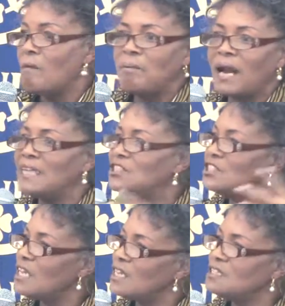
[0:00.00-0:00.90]
but I
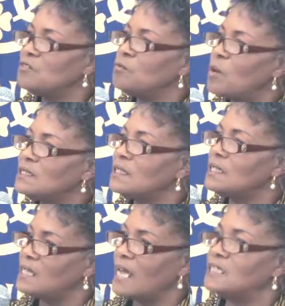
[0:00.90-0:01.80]
just wasn't
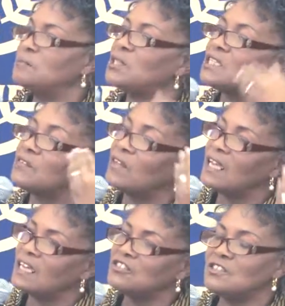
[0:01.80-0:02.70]
connected because of
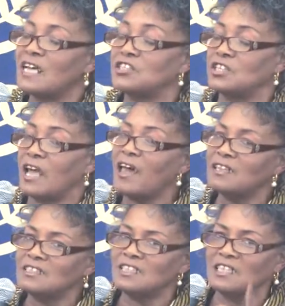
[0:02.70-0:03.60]
the
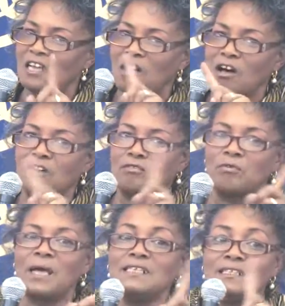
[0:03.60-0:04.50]
intersectionality of
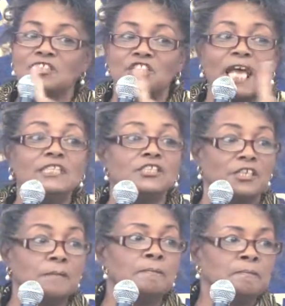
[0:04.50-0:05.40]
race and
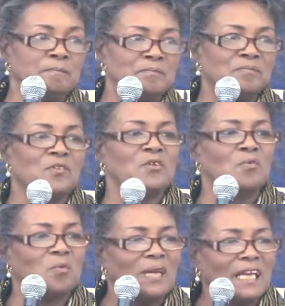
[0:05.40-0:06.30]
gender.
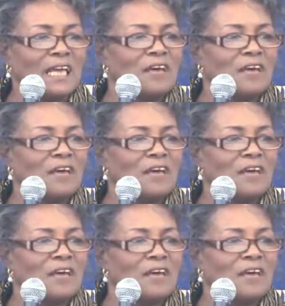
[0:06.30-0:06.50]
We